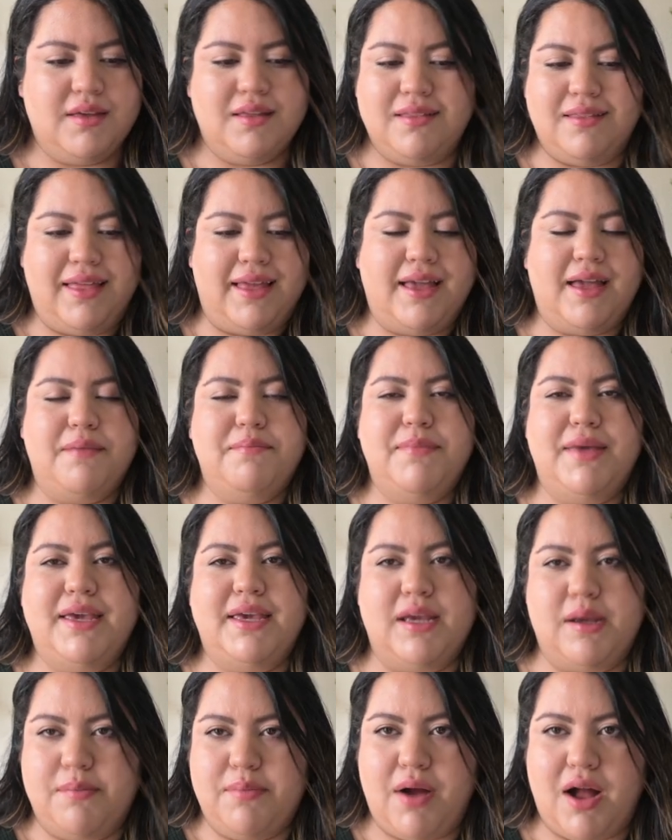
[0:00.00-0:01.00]
like I'm
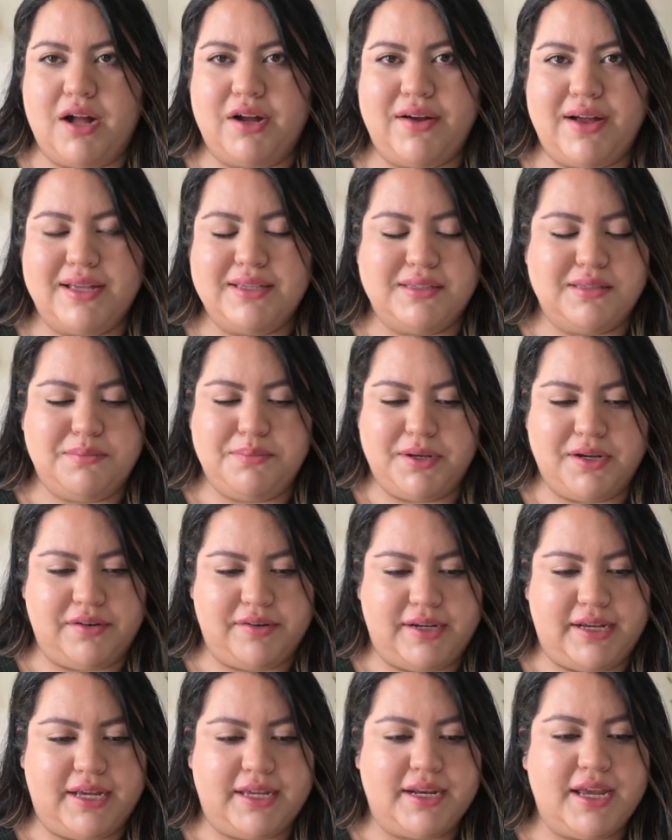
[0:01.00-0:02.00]
making progress,
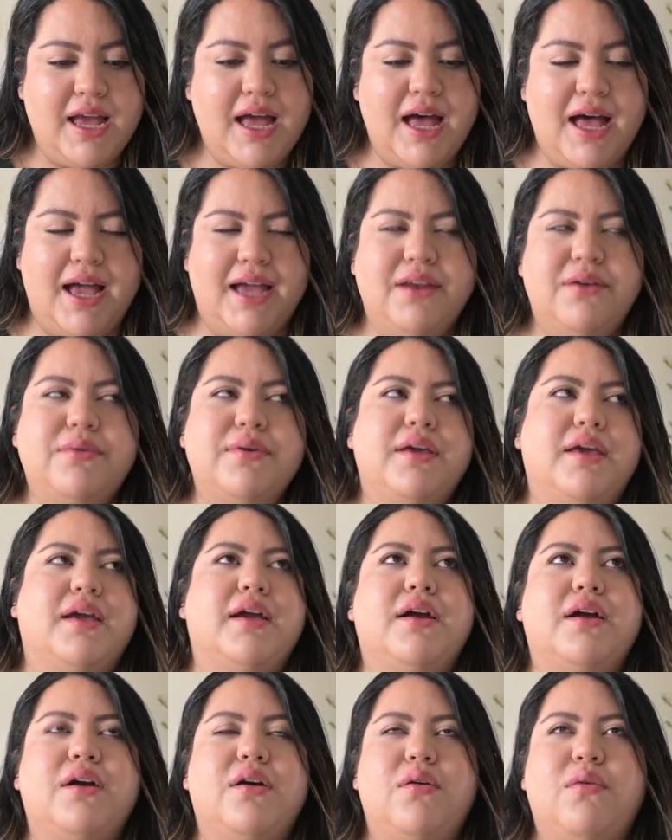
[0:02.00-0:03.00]
period. I don't
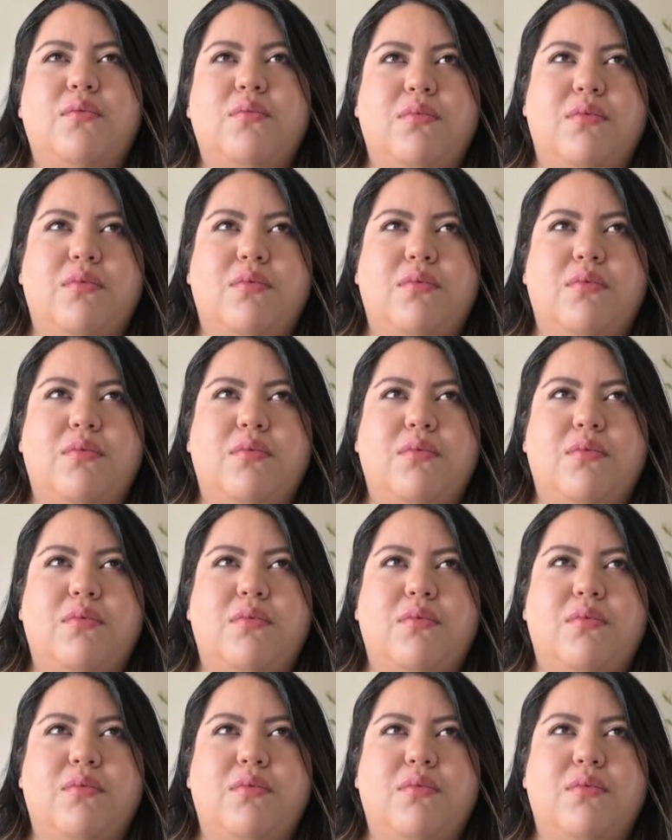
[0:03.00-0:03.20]
care